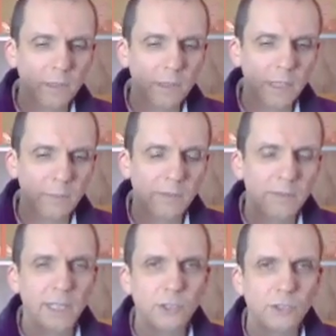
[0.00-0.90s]

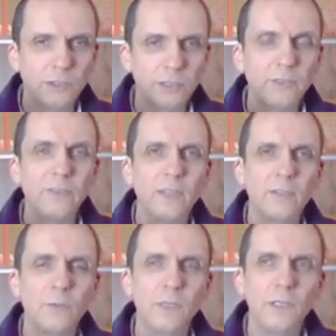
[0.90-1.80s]
lamentation is
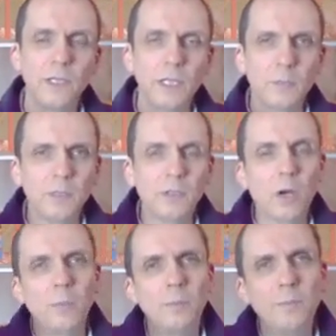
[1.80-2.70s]
that we
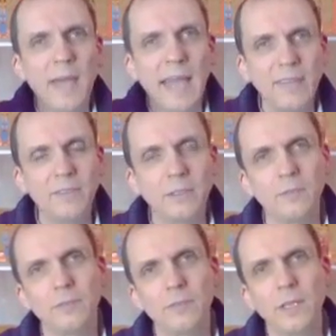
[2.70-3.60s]
become
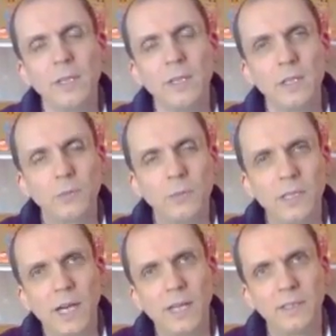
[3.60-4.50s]
passive
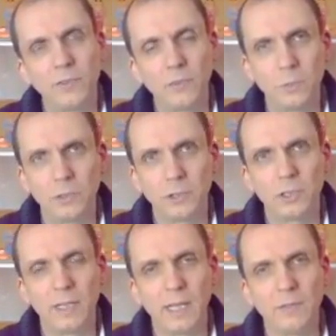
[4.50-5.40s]
regarding
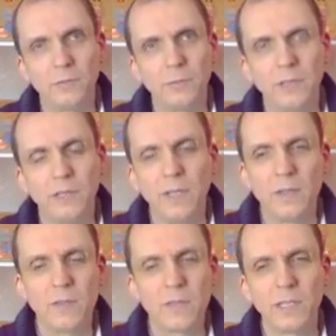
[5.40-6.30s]
spiritual life. We
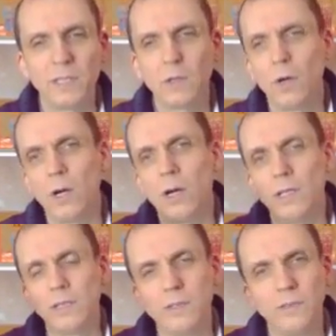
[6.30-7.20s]
think, oh,
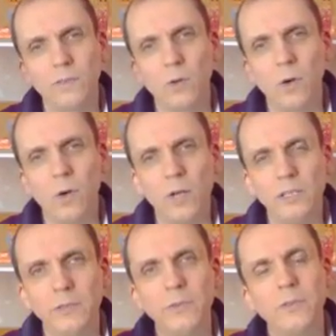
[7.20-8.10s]
it is all
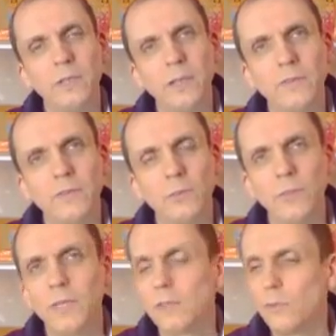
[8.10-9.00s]
useless,
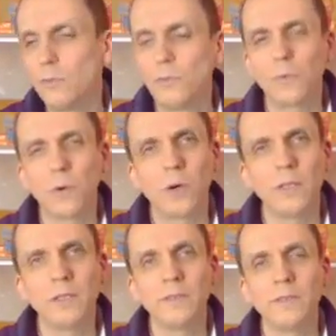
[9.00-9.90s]
we are too
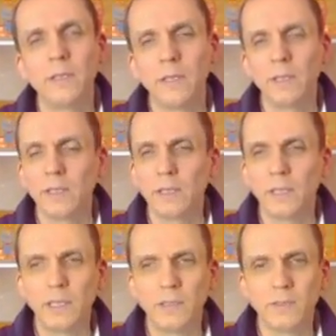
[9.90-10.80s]
fallen,
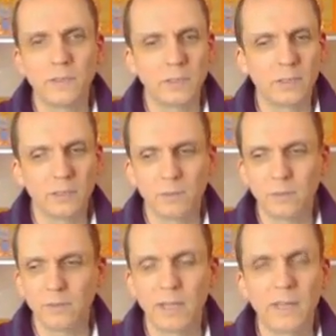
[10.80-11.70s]
it
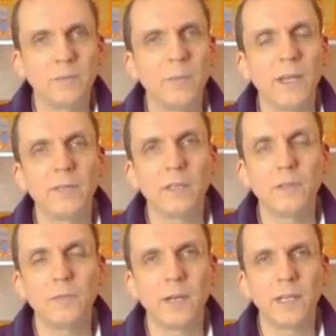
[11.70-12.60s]
doesn't matter
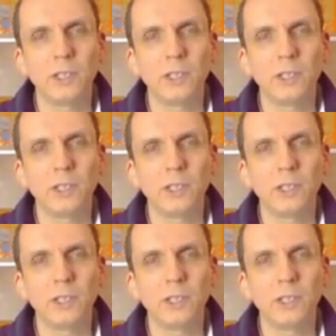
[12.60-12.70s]
if I